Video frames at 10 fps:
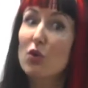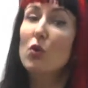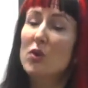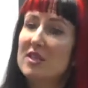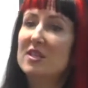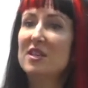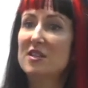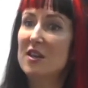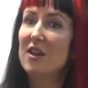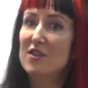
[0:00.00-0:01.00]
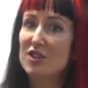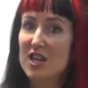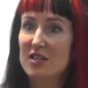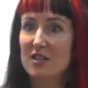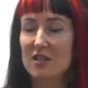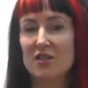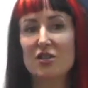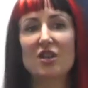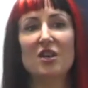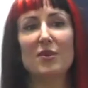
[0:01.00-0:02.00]
always need another gender
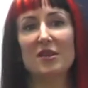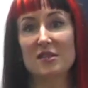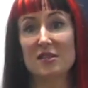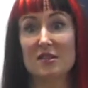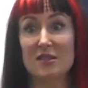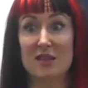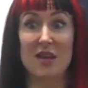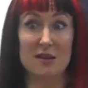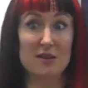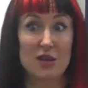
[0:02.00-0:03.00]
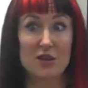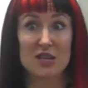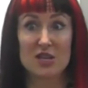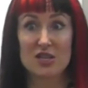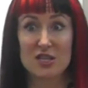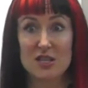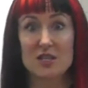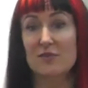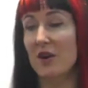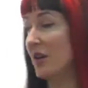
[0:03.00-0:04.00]
to keep us sexually
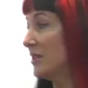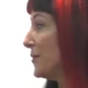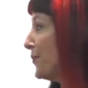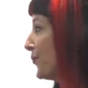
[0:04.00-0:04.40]
satisfied.